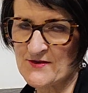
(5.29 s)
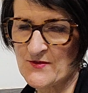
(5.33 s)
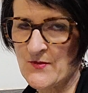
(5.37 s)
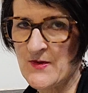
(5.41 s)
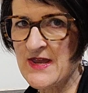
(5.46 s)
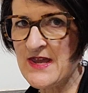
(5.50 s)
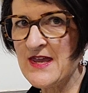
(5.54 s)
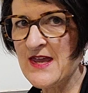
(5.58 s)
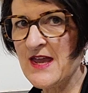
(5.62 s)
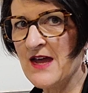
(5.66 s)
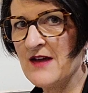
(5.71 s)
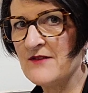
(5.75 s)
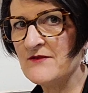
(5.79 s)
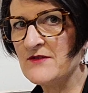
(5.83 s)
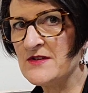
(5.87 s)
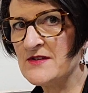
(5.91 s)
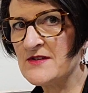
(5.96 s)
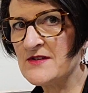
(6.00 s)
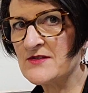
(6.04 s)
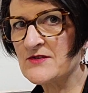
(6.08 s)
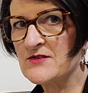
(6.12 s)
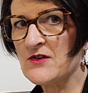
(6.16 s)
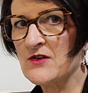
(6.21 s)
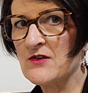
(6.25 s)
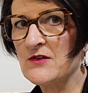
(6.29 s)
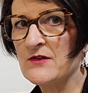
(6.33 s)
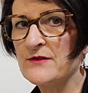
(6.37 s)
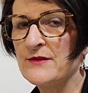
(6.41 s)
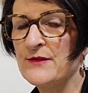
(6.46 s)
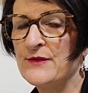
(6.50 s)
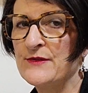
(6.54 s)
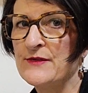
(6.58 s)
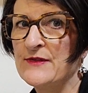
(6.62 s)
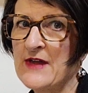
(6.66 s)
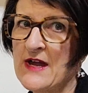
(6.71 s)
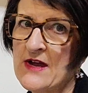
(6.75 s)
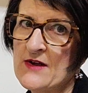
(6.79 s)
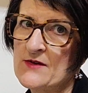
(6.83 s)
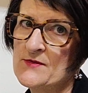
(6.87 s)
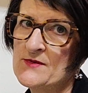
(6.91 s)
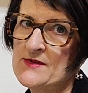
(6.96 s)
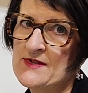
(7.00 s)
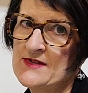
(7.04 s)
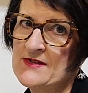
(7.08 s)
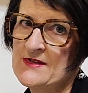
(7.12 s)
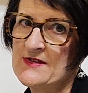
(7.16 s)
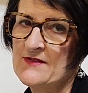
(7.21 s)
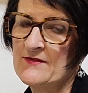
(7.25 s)
we have installed
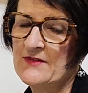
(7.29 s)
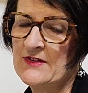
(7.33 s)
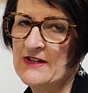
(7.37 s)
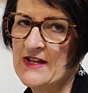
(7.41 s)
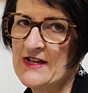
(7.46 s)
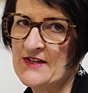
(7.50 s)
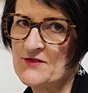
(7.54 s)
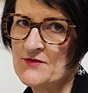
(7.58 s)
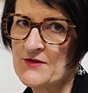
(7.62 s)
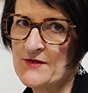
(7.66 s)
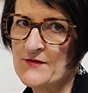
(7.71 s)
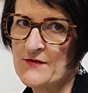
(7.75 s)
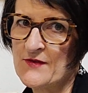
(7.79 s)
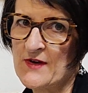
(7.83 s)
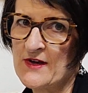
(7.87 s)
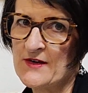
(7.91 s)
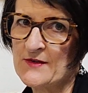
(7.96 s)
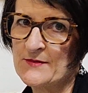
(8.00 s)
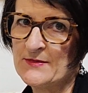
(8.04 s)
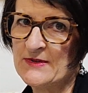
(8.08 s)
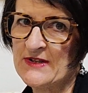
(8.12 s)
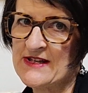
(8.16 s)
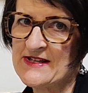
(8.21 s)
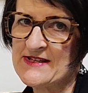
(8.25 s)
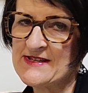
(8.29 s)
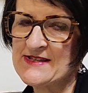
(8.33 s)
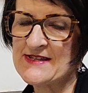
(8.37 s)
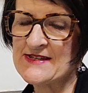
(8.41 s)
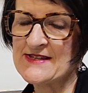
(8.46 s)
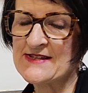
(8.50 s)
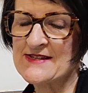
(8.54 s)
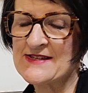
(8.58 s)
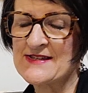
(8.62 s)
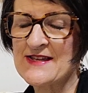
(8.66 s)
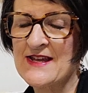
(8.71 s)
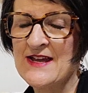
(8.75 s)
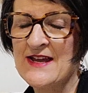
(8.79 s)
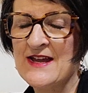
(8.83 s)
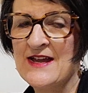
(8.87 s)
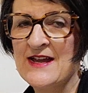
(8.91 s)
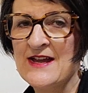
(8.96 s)
thousands of electric fireplaces.